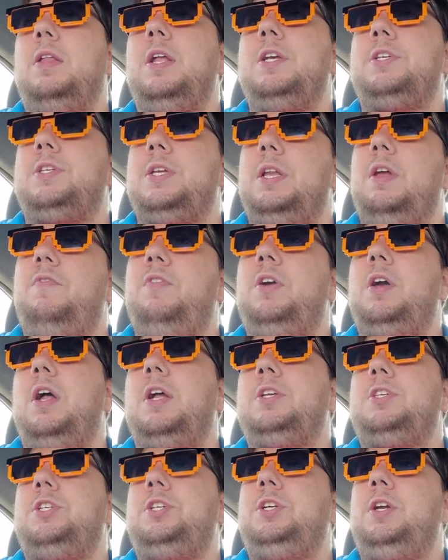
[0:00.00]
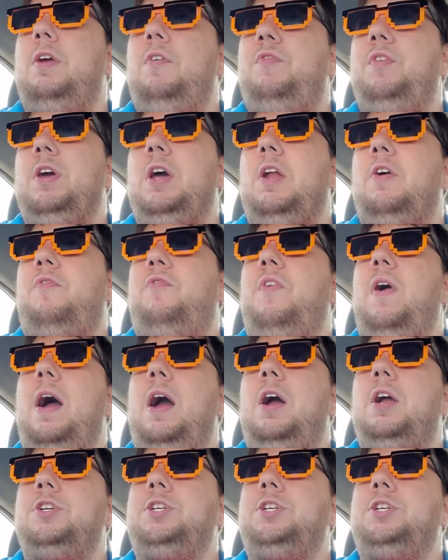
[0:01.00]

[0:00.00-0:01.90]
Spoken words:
Listen, if you're going to fire